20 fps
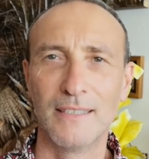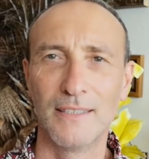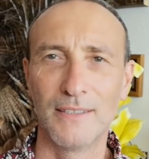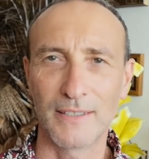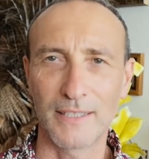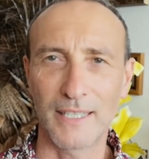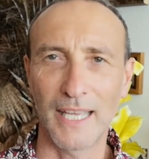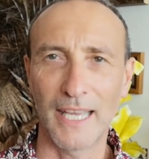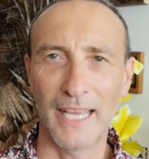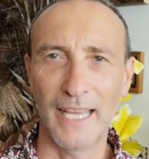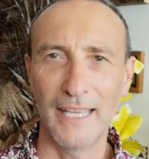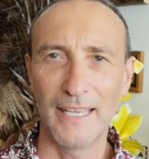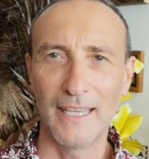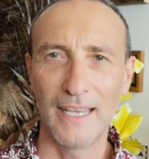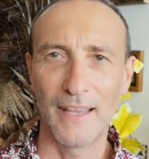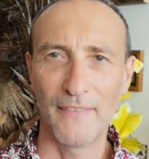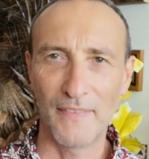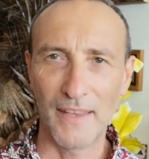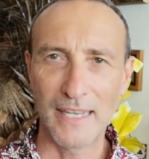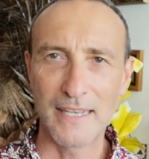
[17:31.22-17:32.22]
okay?
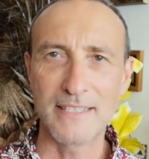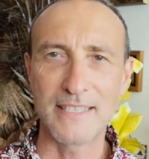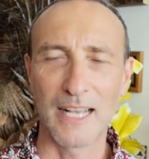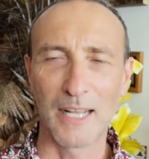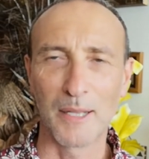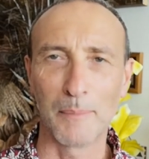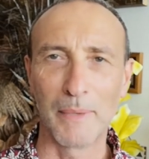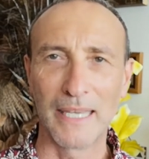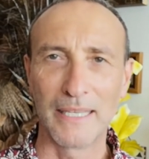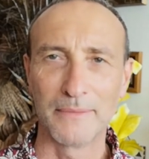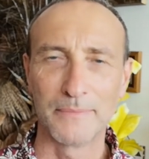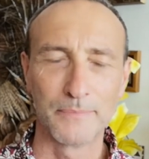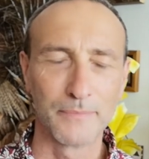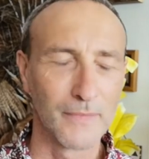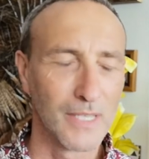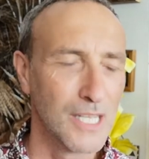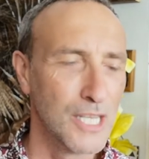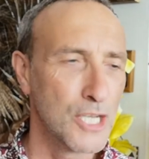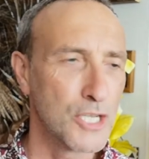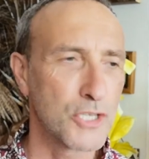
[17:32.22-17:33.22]
And then tell me.
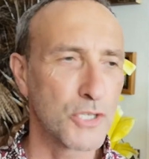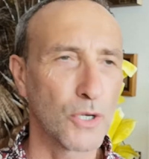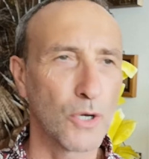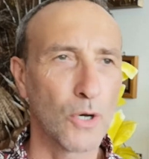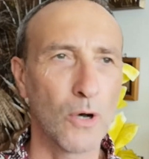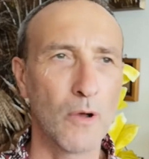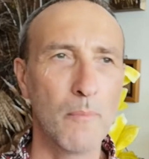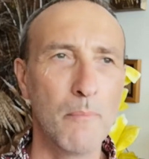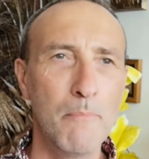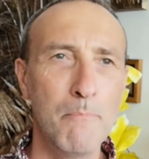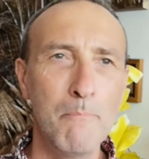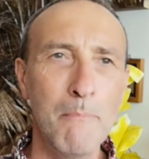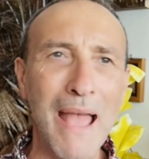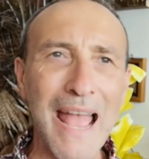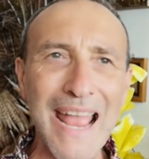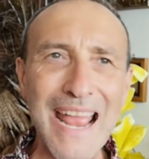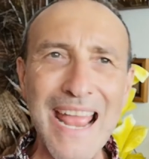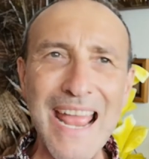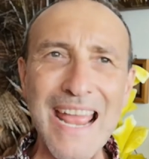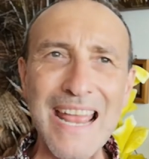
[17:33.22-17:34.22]
So
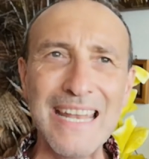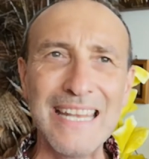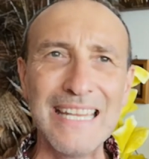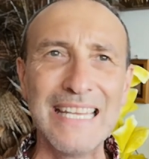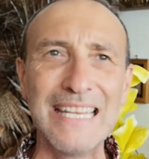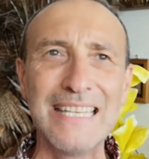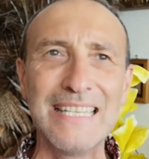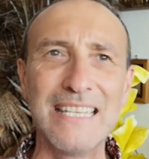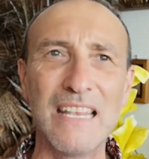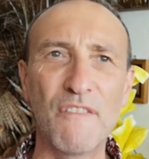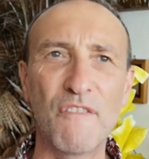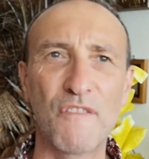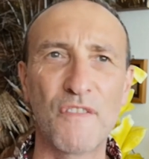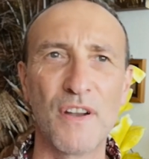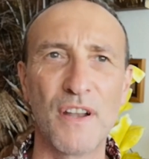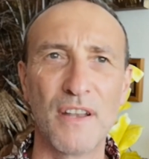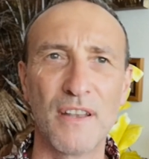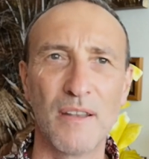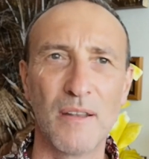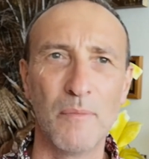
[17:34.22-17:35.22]
many
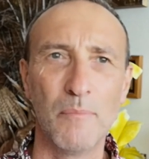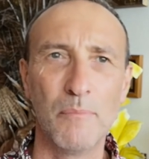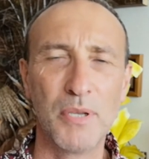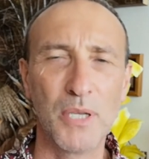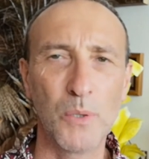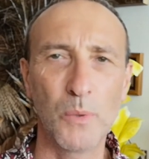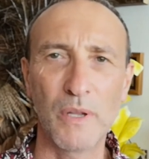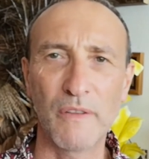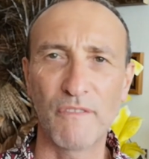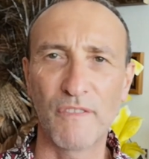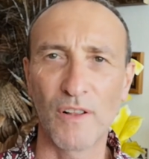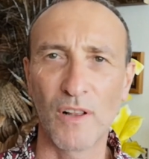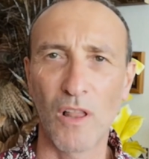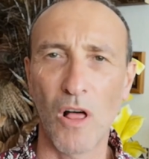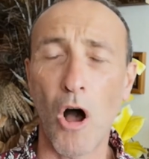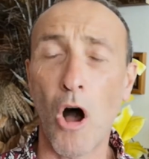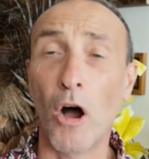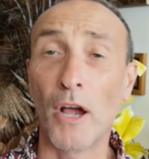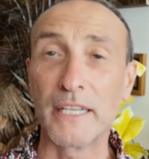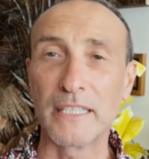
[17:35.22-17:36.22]
different
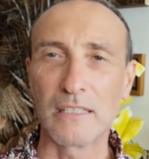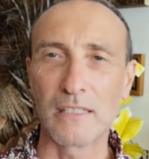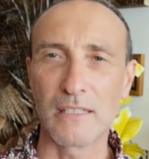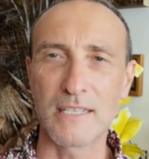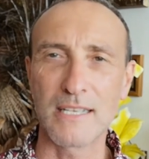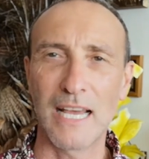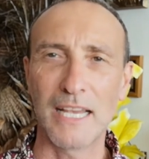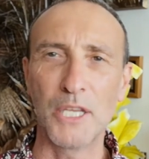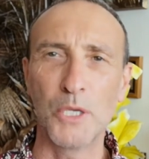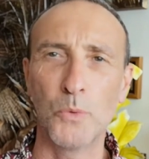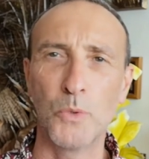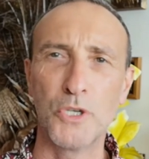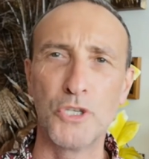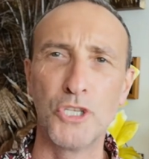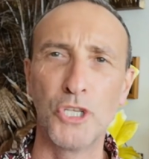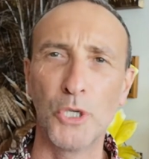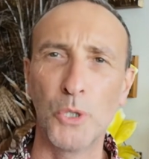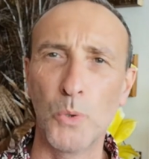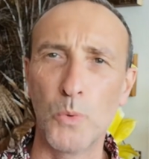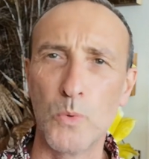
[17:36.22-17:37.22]
beautiful oils that you
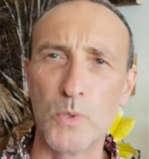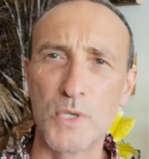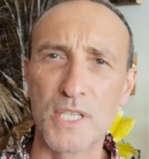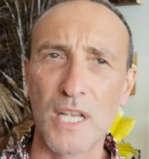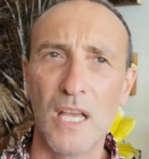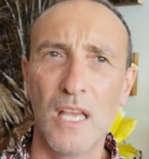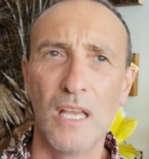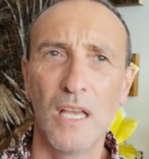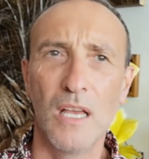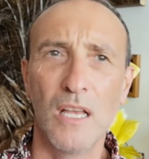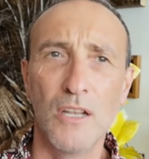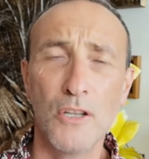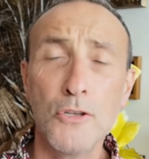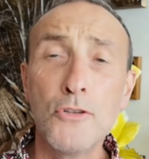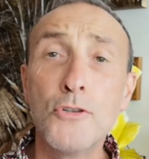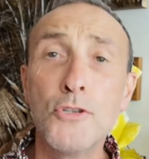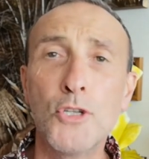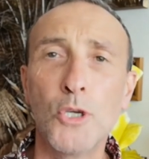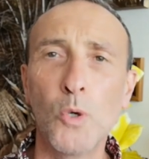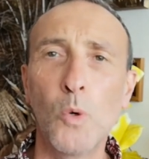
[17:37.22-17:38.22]
would use
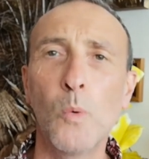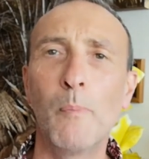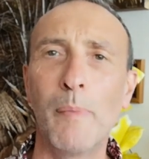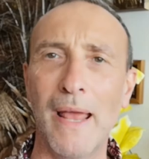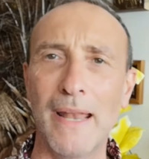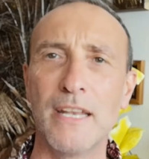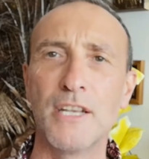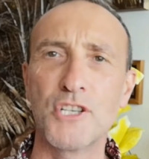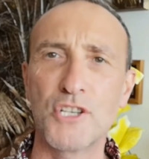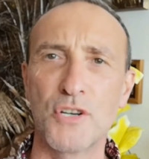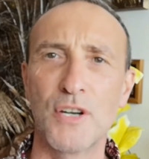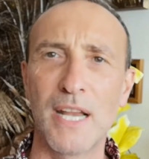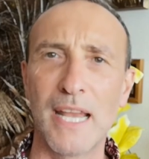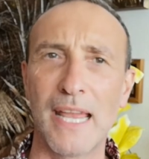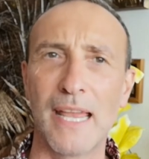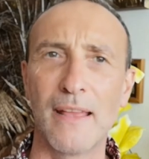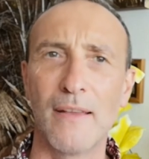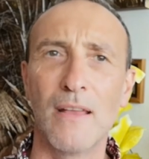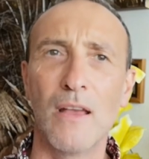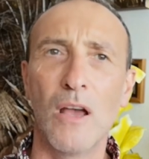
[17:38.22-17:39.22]
do
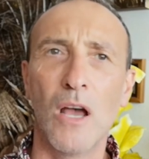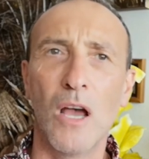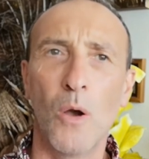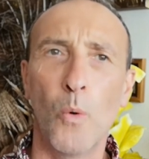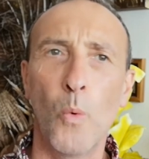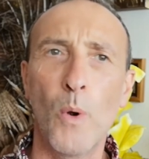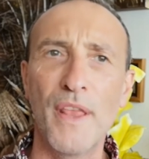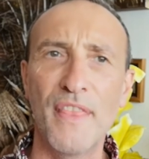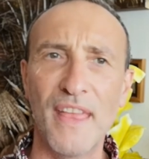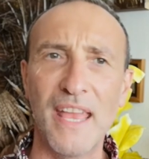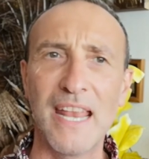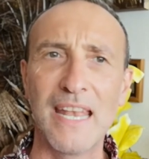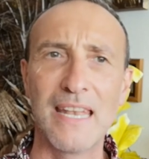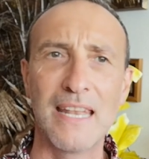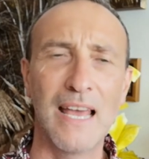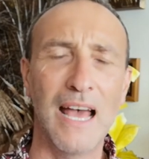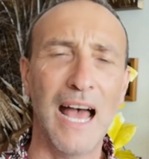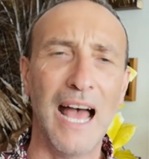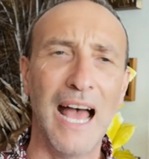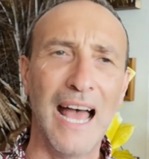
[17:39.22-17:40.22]
penetrate
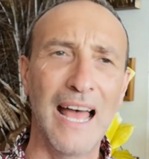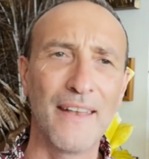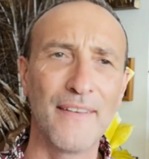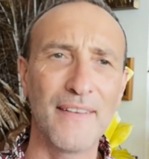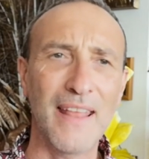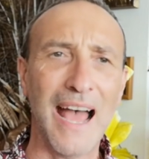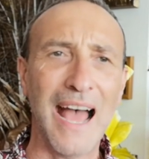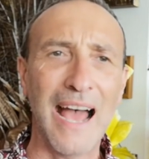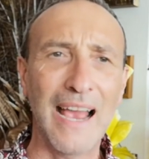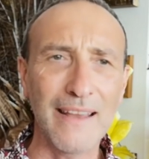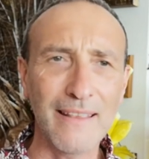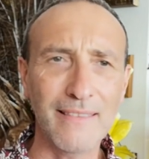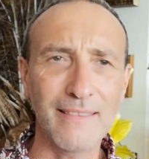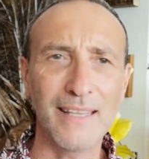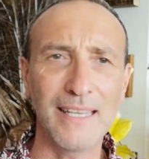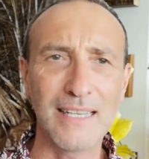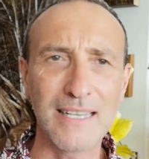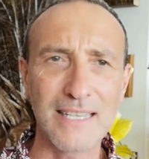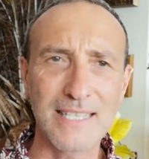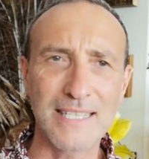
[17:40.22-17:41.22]
within. And I
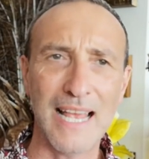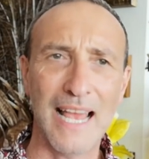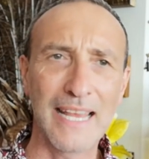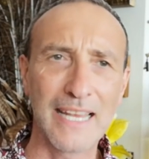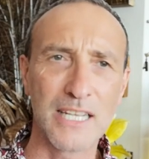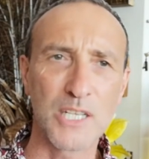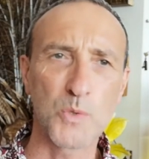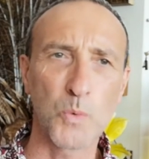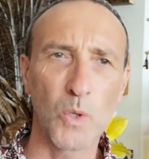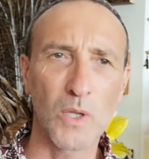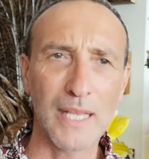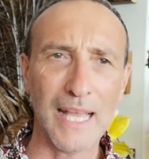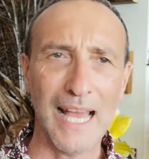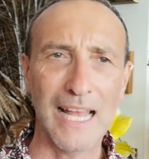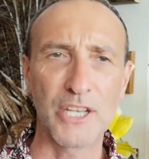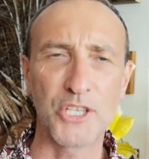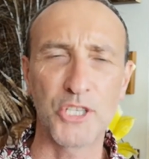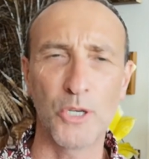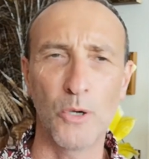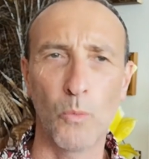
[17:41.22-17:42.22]
think science will
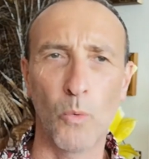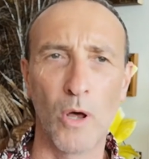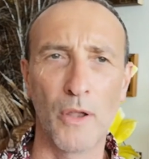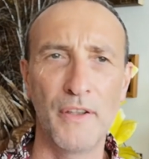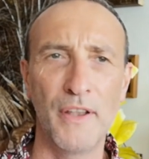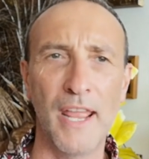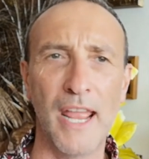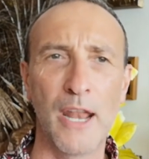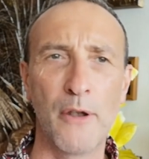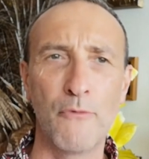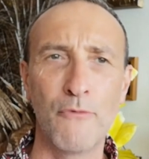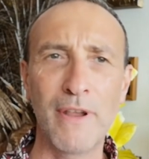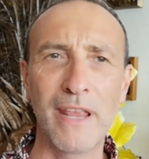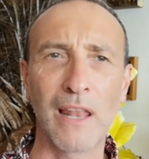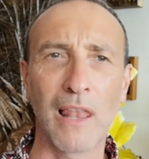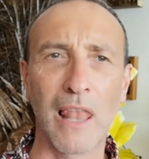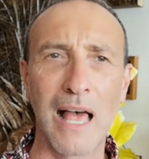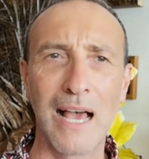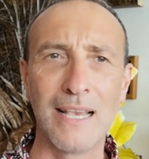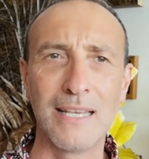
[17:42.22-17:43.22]
catch up one day and
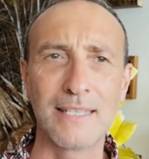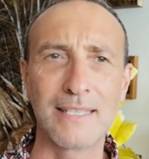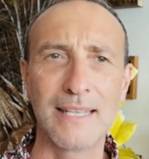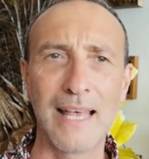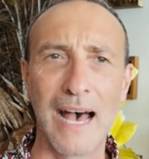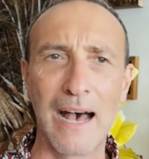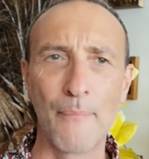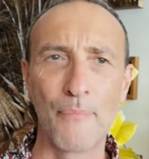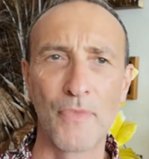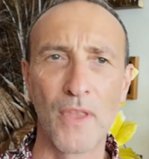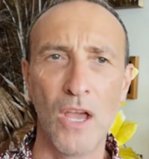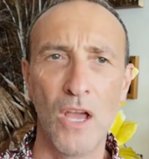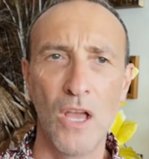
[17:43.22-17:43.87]
realize that